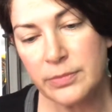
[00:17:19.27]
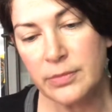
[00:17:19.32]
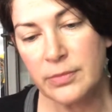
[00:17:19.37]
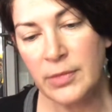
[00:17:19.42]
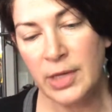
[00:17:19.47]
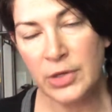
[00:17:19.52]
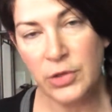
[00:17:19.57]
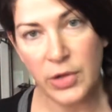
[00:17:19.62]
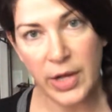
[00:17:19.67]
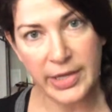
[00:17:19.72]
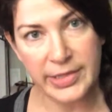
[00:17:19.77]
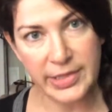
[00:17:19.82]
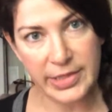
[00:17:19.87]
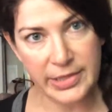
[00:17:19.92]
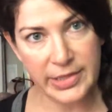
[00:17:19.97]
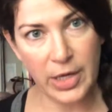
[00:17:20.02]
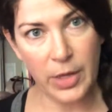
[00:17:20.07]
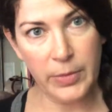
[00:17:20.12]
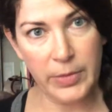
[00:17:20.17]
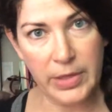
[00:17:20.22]
You guys
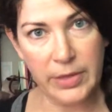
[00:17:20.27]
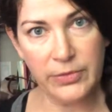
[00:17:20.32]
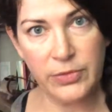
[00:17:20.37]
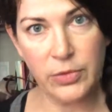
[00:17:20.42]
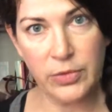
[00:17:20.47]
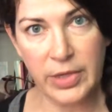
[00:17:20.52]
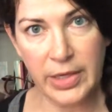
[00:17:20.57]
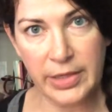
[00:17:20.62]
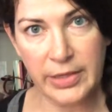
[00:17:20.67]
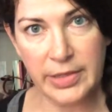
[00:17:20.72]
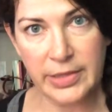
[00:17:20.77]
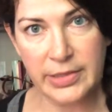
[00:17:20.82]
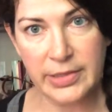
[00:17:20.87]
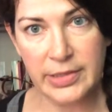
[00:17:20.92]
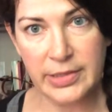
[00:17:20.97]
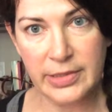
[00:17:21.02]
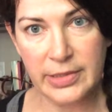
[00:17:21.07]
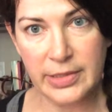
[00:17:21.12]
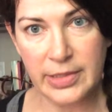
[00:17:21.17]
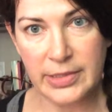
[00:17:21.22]
can tell me if you think this
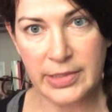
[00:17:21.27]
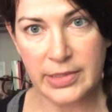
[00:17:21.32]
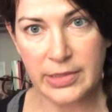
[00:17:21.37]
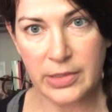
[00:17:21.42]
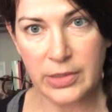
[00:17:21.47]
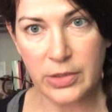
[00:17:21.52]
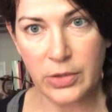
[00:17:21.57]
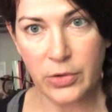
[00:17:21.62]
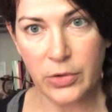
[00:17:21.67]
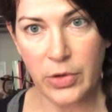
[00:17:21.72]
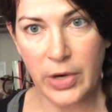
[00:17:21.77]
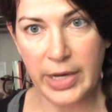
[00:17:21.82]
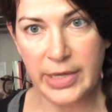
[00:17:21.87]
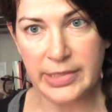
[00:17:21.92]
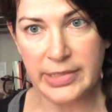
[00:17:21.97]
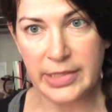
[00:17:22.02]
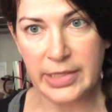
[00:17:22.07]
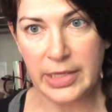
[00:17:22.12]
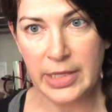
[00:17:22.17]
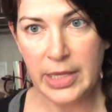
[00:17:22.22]
is a little
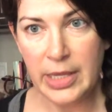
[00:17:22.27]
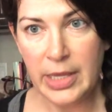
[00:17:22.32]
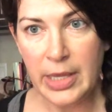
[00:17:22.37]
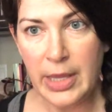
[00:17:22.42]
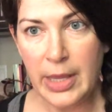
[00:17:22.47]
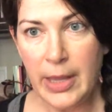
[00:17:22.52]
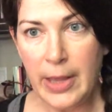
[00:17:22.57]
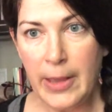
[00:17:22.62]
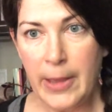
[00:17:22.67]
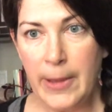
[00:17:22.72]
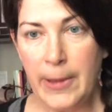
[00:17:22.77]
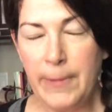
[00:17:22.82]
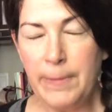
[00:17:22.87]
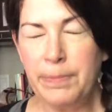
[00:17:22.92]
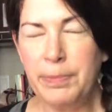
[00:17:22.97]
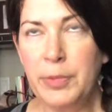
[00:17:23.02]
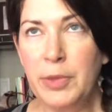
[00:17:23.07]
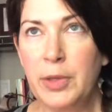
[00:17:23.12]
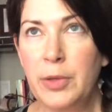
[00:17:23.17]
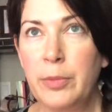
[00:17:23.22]
crazy.
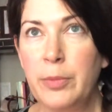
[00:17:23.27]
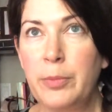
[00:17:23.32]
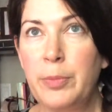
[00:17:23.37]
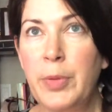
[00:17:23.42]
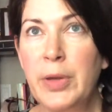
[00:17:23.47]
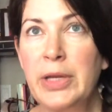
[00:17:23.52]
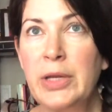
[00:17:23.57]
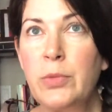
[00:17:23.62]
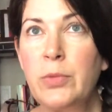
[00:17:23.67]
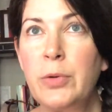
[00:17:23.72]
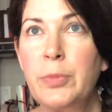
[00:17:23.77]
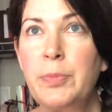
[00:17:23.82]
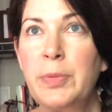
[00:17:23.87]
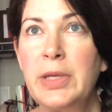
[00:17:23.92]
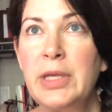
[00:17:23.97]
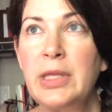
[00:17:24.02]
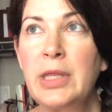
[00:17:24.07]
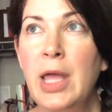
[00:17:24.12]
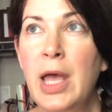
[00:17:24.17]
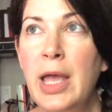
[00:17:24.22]
But it would
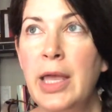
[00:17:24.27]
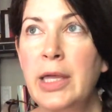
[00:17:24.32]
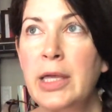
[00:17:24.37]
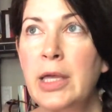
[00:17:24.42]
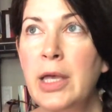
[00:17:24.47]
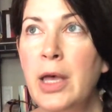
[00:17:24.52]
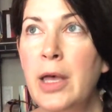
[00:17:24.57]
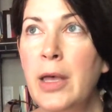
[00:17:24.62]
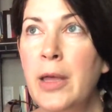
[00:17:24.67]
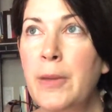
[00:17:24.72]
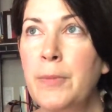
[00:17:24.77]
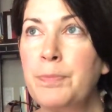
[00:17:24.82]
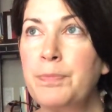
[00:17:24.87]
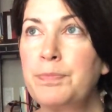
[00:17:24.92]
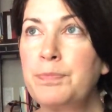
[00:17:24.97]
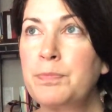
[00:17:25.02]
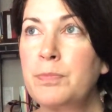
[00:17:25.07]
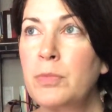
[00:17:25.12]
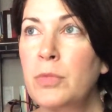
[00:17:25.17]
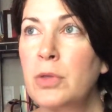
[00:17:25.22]
be like
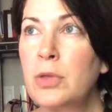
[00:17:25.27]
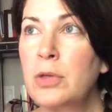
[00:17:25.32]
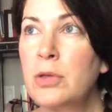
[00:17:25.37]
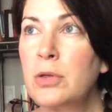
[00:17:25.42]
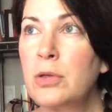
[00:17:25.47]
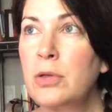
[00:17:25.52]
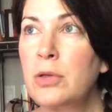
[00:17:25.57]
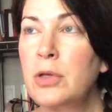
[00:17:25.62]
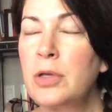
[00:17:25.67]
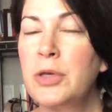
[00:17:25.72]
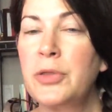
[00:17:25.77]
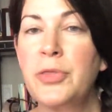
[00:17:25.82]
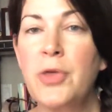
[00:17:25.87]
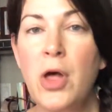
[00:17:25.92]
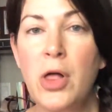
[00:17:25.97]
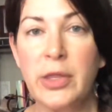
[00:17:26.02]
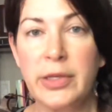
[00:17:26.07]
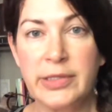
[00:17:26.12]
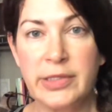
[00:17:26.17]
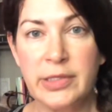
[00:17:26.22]

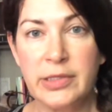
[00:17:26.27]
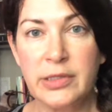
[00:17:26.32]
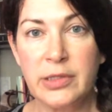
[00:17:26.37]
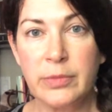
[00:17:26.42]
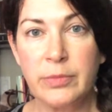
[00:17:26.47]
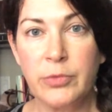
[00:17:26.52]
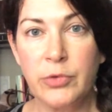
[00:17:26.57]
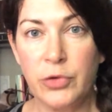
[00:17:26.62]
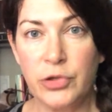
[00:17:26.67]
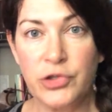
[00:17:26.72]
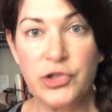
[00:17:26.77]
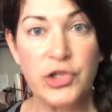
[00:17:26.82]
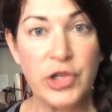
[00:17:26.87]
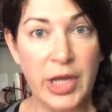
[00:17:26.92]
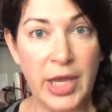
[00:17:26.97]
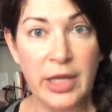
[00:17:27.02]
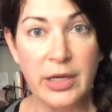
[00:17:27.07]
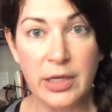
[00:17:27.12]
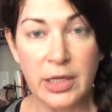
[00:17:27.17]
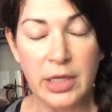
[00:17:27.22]
Catholicism,
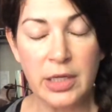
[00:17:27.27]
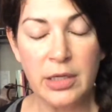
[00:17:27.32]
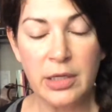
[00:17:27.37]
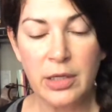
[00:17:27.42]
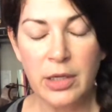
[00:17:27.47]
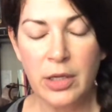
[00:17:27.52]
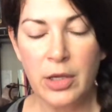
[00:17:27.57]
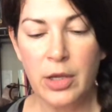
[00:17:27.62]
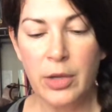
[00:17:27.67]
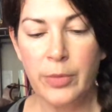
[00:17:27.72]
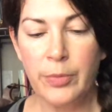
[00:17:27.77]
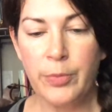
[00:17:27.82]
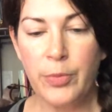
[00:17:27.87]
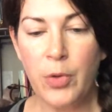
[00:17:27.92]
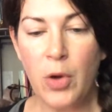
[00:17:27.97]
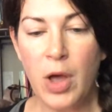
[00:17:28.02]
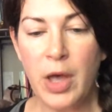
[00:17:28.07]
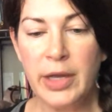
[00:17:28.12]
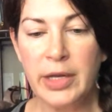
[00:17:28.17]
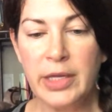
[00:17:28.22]
Christianity,
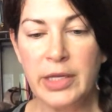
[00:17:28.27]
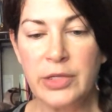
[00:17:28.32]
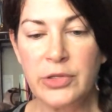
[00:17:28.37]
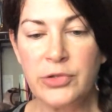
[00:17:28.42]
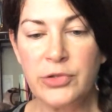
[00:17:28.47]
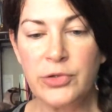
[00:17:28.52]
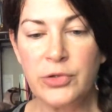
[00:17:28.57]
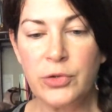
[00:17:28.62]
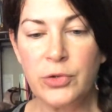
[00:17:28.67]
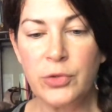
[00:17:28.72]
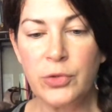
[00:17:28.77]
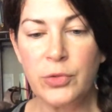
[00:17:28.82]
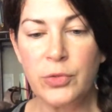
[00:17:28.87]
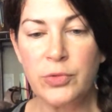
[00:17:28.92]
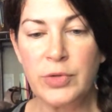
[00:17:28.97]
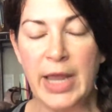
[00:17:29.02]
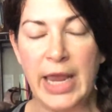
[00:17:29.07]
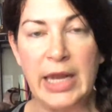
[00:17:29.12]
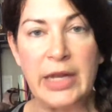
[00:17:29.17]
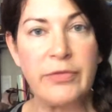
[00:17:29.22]
brought into
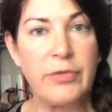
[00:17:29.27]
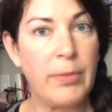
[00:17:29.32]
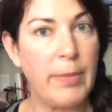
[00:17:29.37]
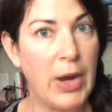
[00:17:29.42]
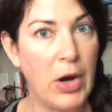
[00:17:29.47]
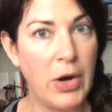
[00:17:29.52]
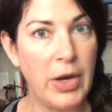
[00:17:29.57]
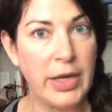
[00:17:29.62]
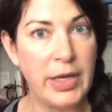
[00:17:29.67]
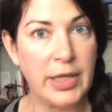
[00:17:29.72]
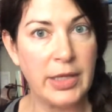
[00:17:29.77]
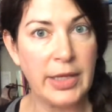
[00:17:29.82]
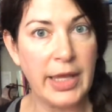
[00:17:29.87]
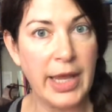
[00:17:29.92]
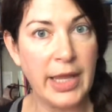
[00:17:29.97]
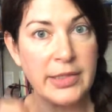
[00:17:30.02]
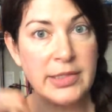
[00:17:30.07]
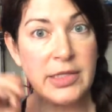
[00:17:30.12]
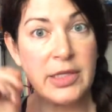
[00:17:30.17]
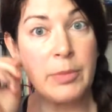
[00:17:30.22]
Native American
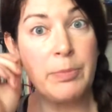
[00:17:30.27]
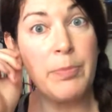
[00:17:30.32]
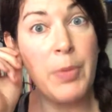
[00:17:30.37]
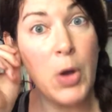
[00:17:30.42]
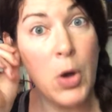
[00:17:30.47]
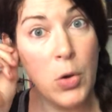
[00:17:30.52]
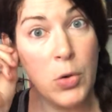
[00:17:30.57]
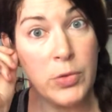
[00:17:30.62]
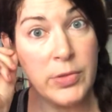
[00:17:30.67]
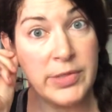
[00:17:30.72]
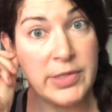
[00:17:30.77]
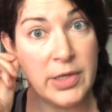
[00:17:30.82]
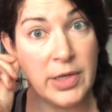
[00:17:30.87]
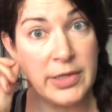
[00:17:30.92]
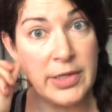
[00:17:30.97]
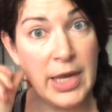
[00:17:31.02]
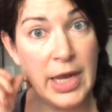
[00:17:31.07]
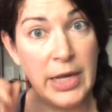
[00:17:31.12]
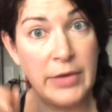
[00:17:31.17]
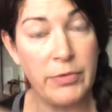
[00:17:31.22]
lands and imposed
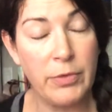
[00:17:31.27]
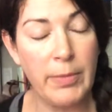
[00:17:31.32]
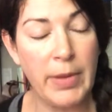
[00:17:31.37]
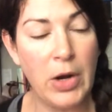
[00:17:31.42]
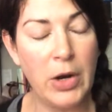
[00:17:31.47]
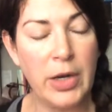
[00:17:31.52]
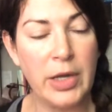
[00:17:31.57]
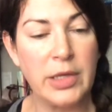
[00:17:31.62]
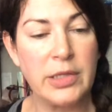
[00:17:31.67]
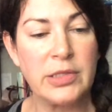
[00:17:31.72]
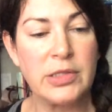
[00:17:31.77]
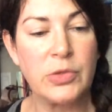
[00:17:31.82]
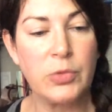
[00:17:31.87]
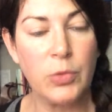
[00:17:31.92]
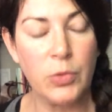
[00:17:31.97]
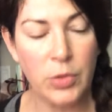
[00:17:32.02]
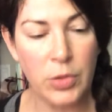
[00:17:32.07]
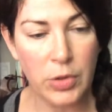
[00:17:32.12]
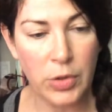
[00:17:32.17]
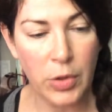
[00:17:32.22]
on Native Americans
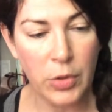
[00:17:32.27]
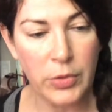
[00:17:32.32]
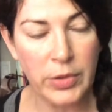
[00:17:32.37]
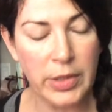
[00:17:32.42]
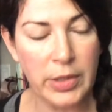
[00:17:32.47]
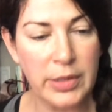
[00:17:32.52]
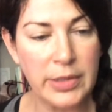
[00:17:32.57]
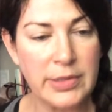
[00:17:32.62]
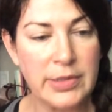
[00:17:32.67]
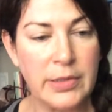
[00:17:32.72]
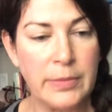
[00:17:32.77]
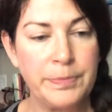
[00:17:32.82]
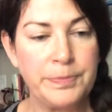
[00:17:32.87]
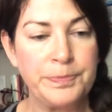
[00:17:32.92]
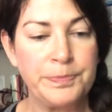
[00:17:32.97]
through colonialism,